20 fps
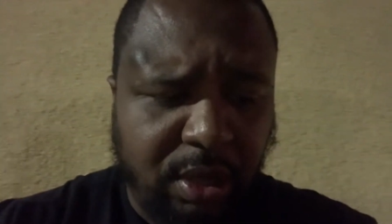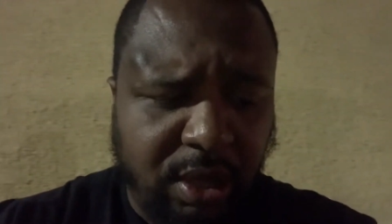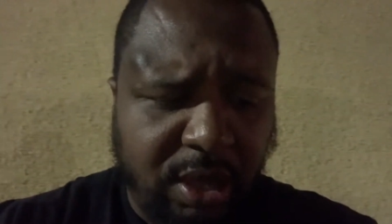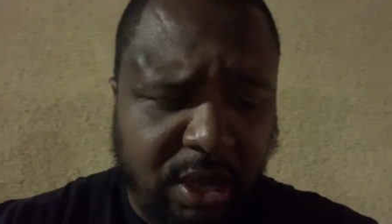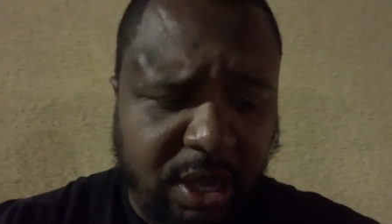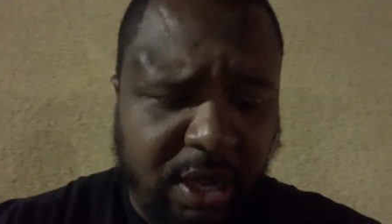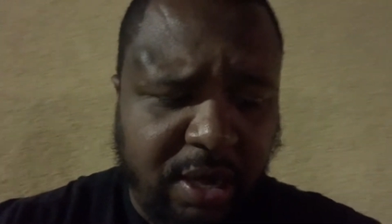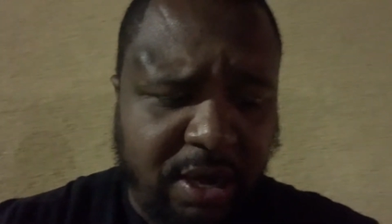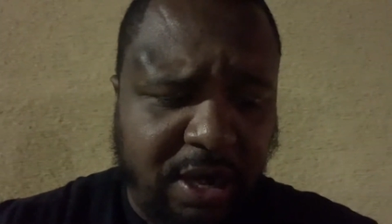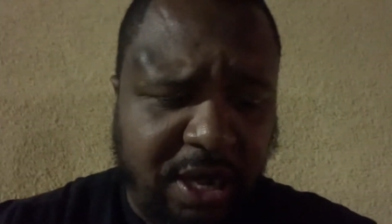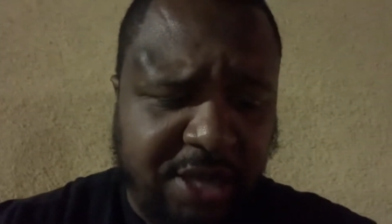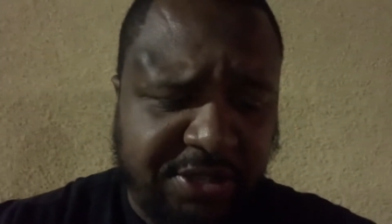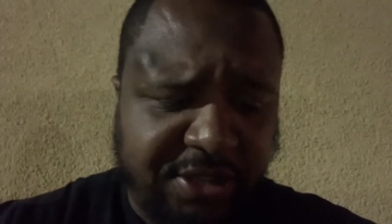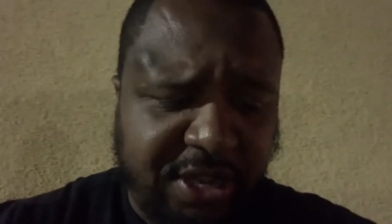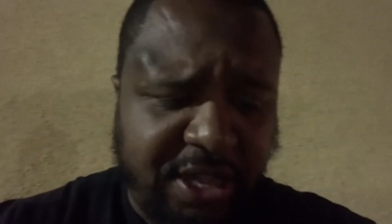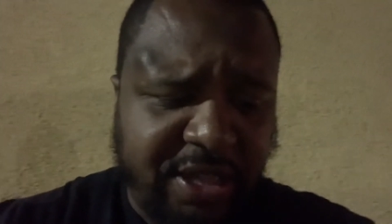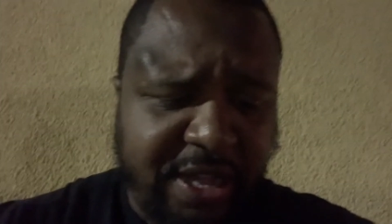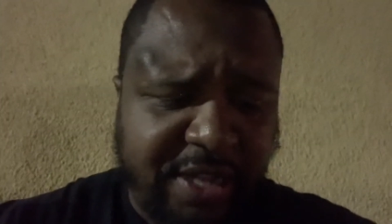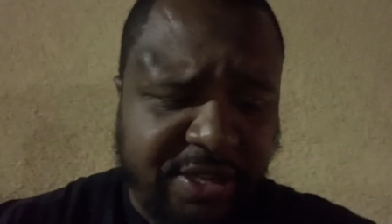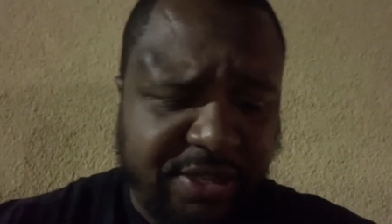And I say
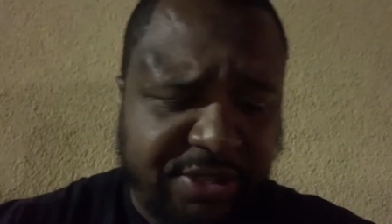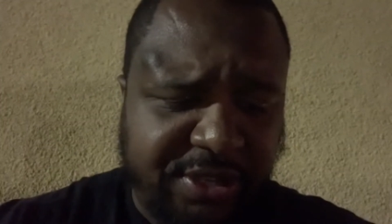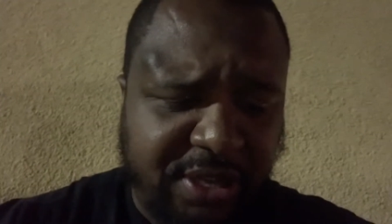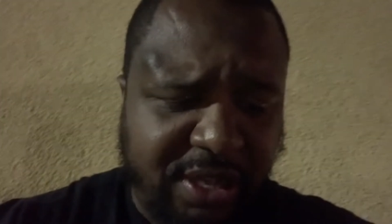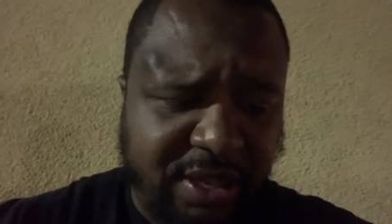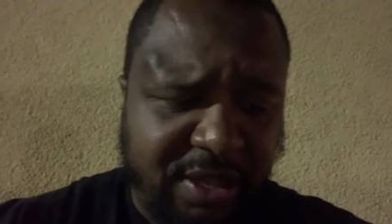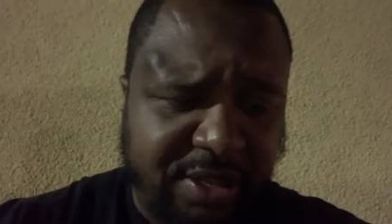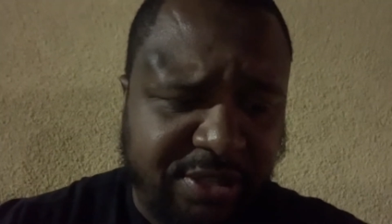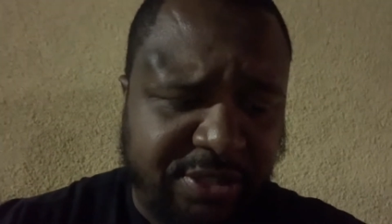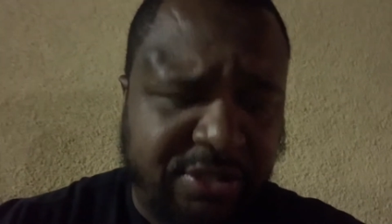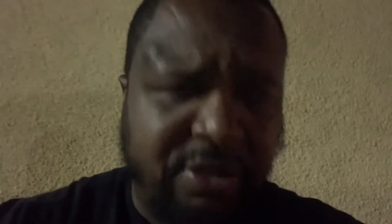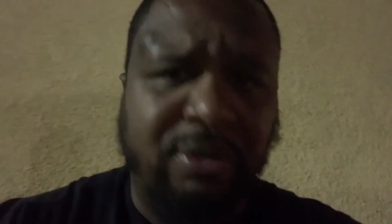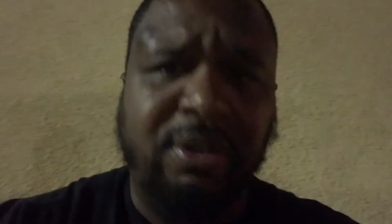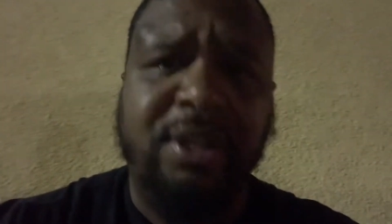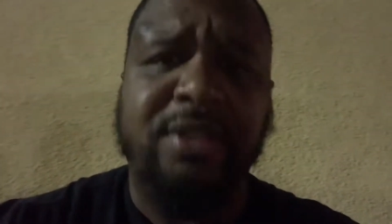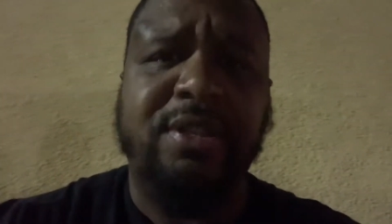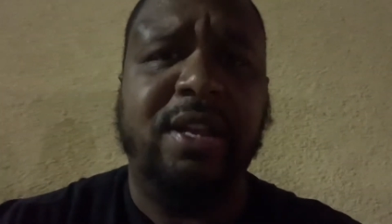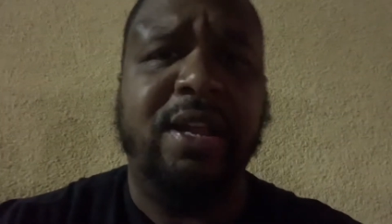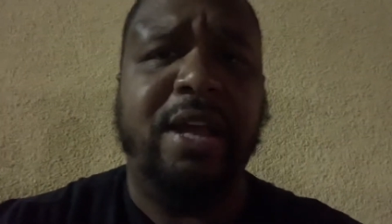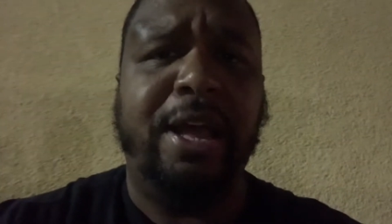that to say this, don't let
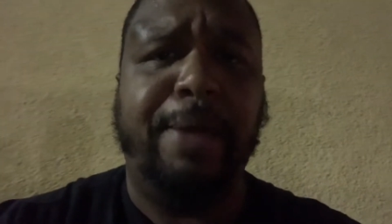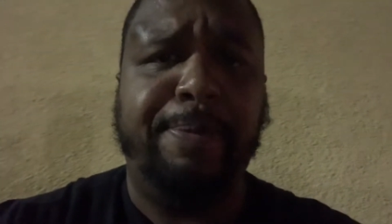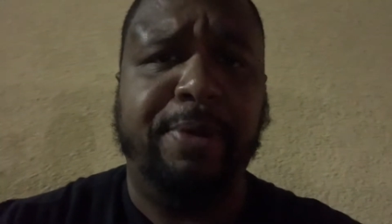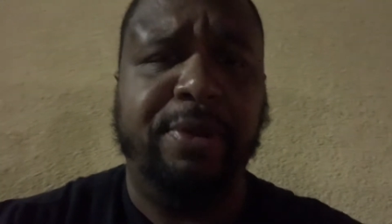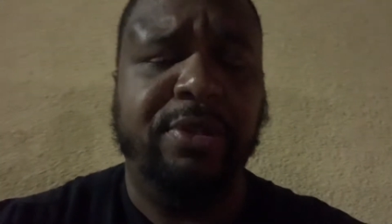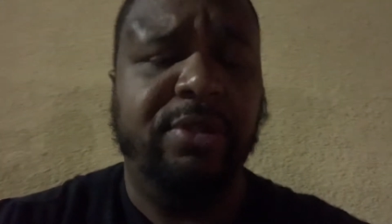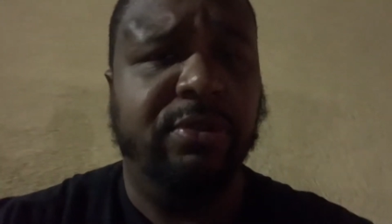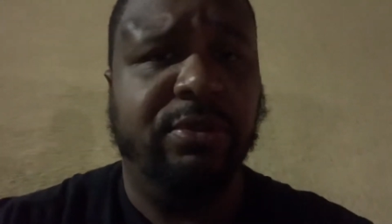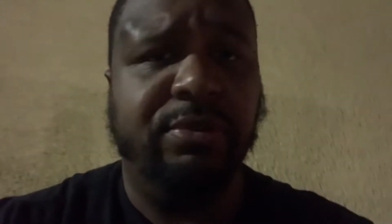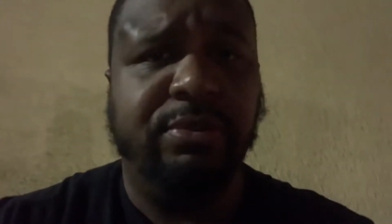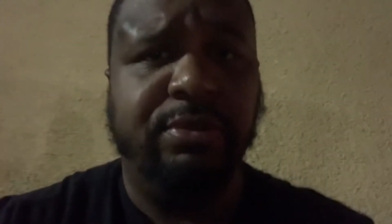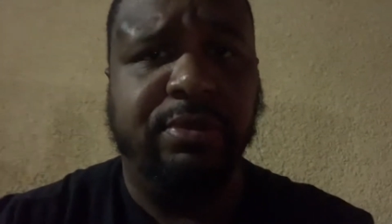that happen to you,